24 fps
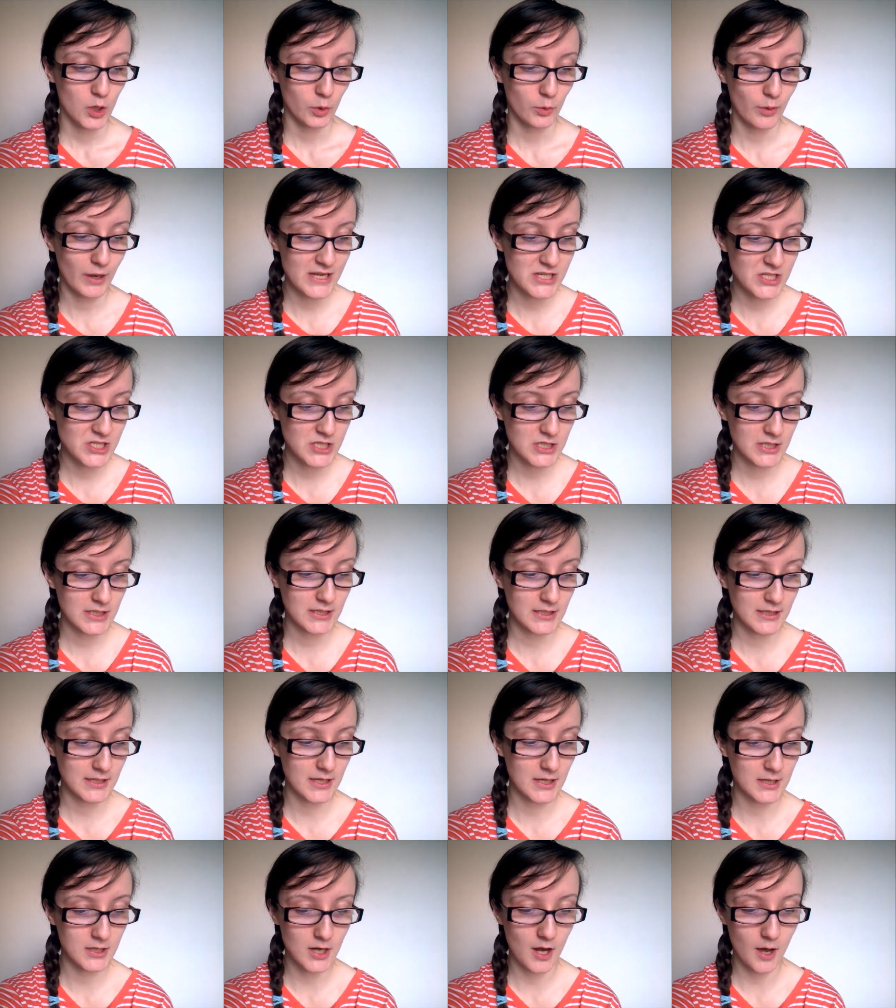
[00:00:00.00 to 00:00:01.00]

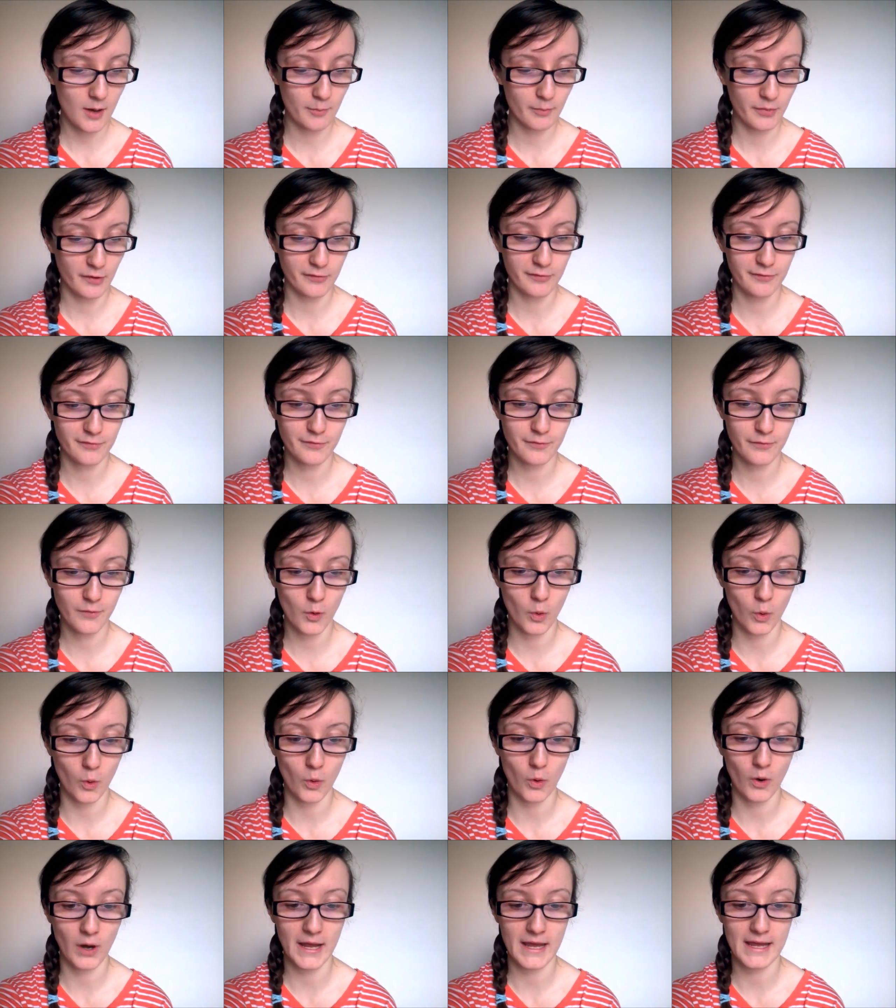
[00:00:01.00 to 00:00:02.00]
Question number
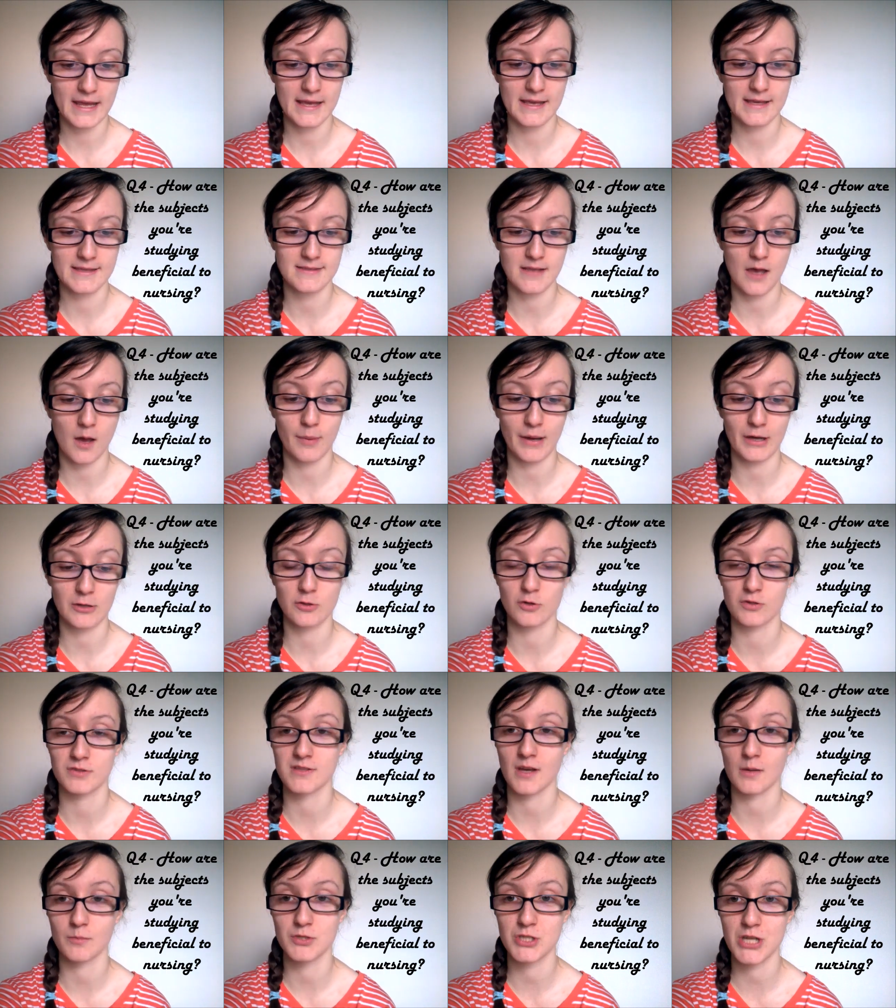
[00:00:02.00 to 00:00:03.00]
4 is about your
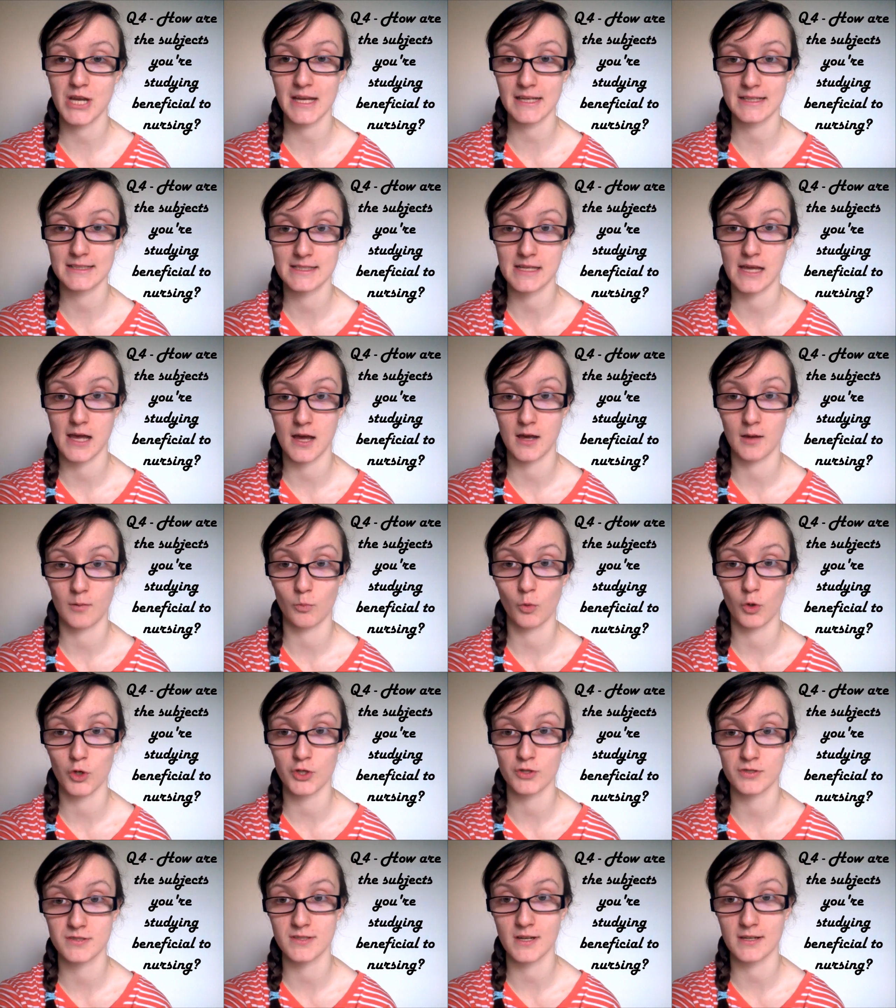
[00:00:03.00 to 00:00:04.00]
subject,
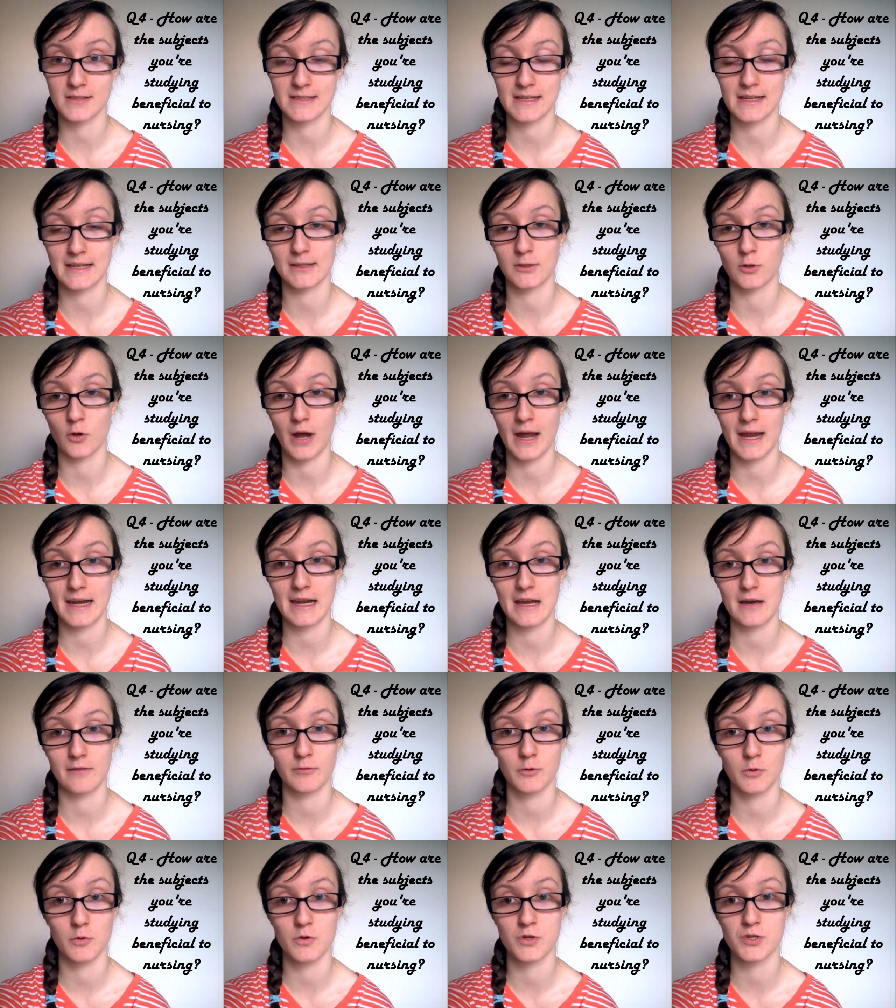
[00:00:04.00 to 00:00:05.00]
what you're studying, your
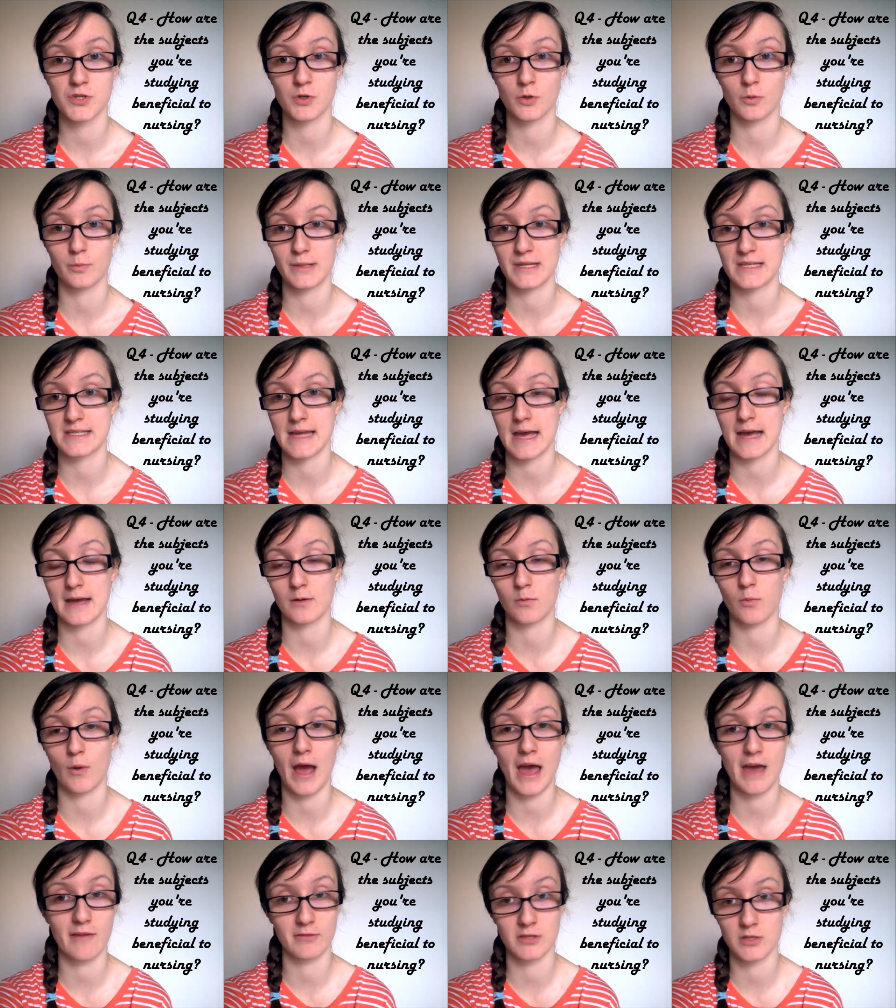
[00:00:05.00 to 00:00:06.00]
A-levels, your BTEC,
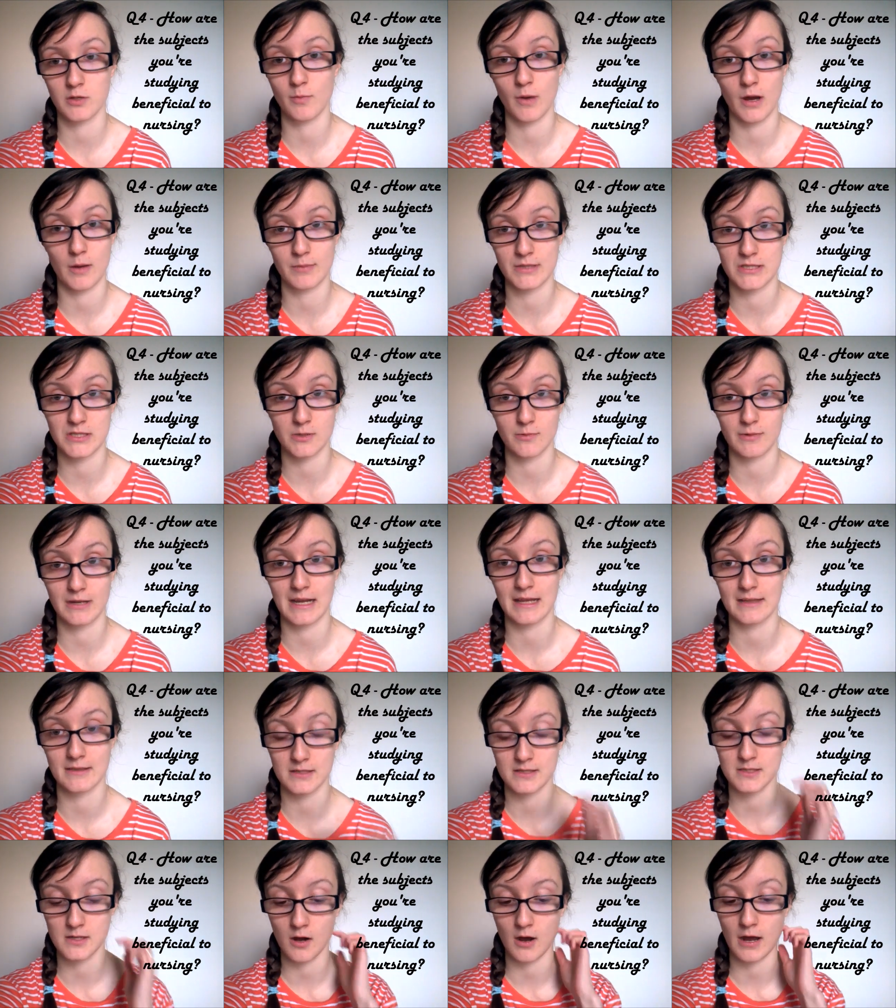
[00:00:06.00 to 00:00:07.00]
whatever you might be doing
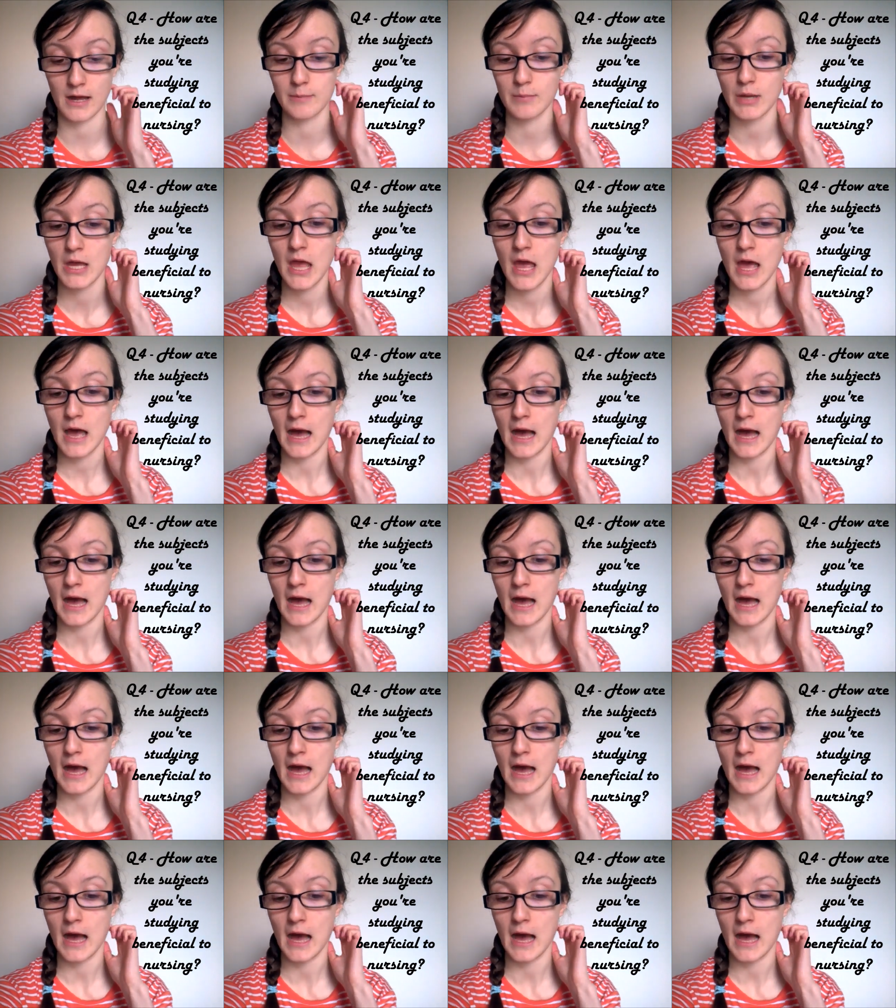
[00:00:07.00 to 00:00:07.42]
at the time,